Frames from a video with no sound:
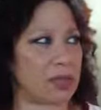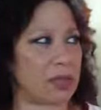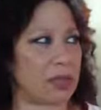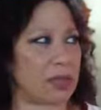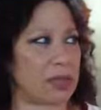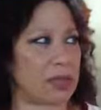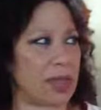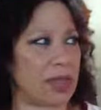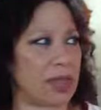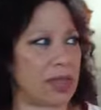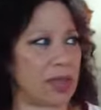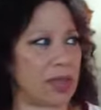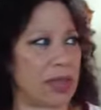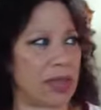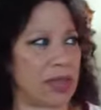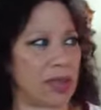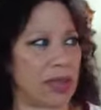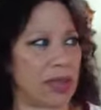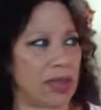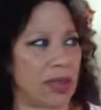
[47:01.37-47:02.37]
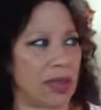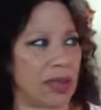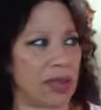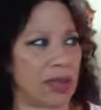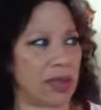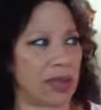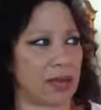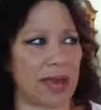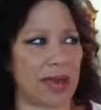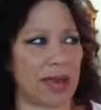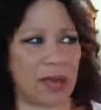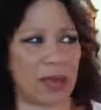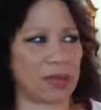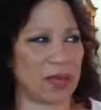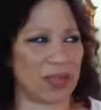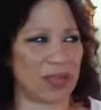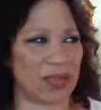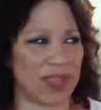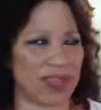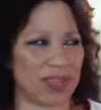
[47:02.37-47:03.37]
so they may
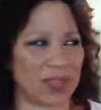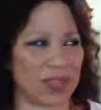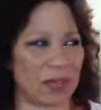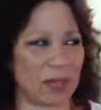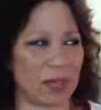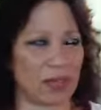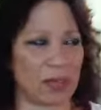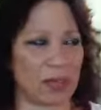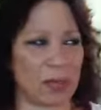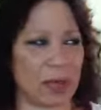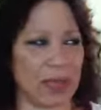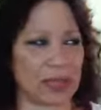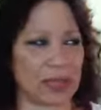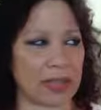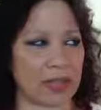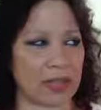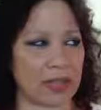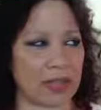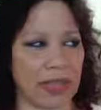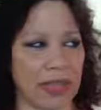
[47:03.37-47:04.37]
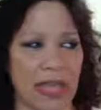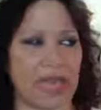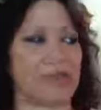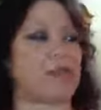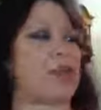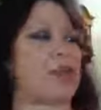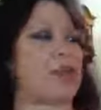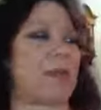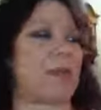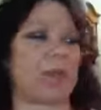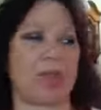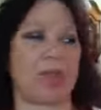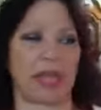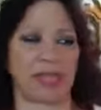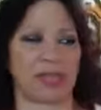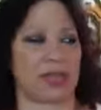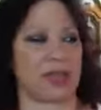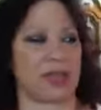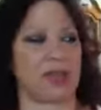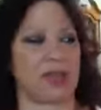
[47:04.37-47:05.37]
not be painted over, possibly. Yeah, they're not
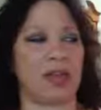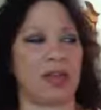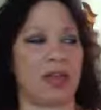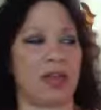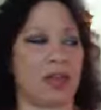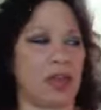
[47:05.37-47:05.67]
painted.